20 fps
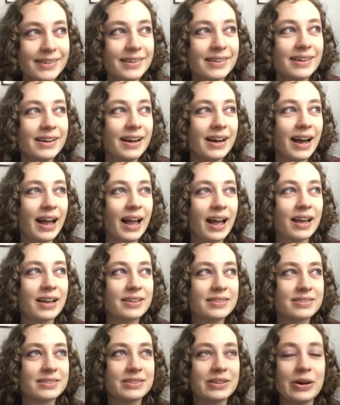
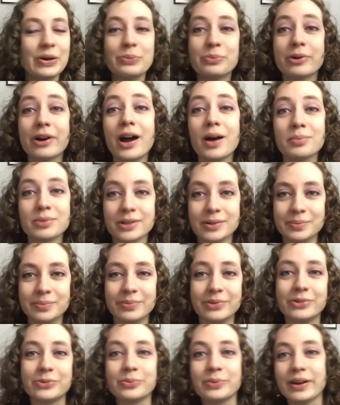has no
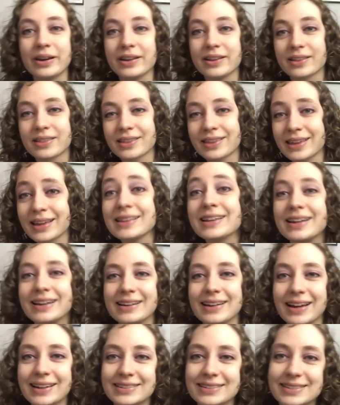problems with killing
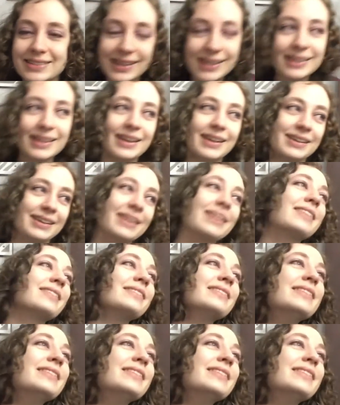and stealing.